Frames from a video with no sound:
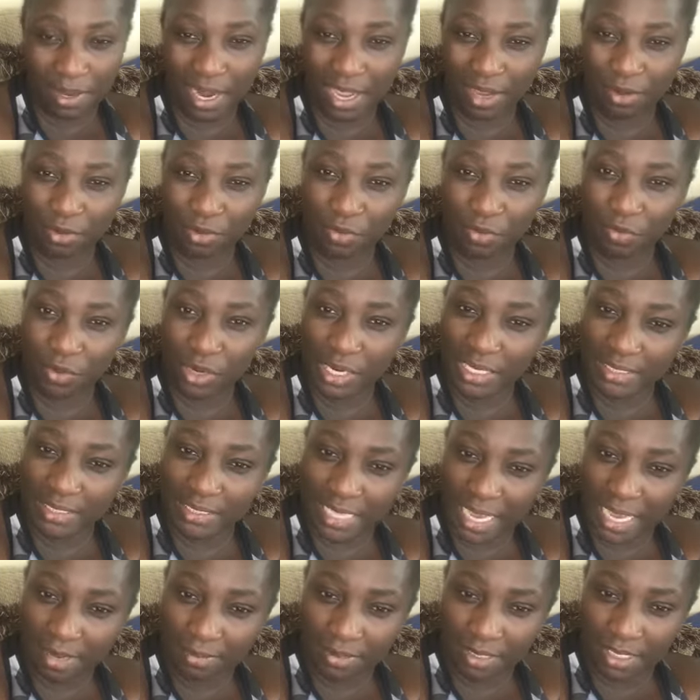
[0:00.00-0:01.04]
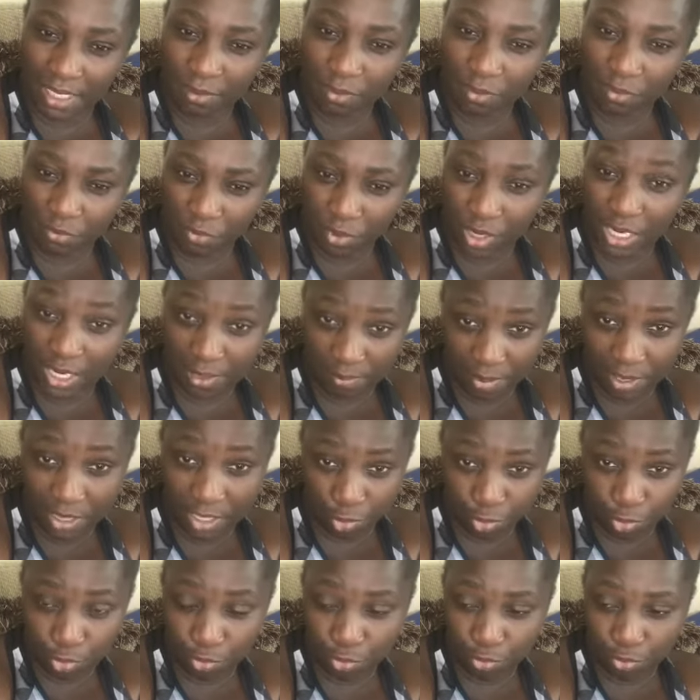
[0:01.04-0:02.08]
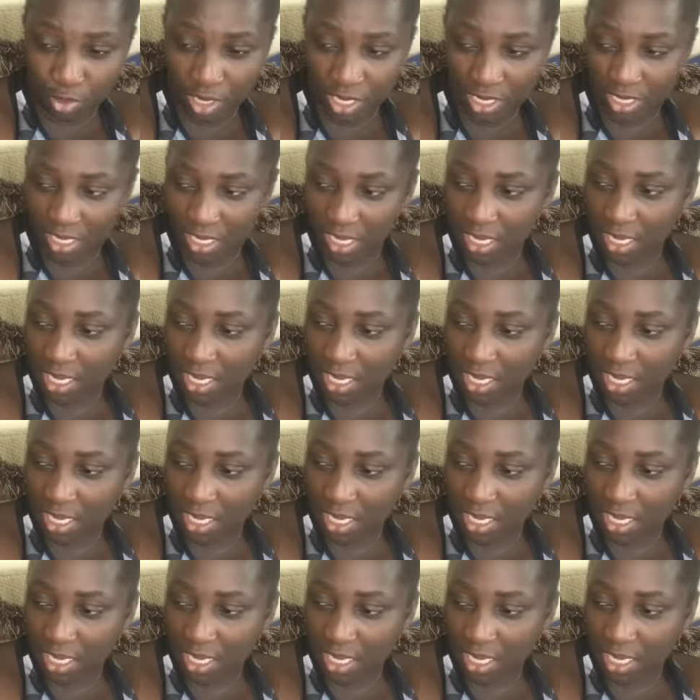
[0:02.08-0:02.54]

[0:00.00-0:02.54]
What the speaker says: I don't really timetable reading, but they do read.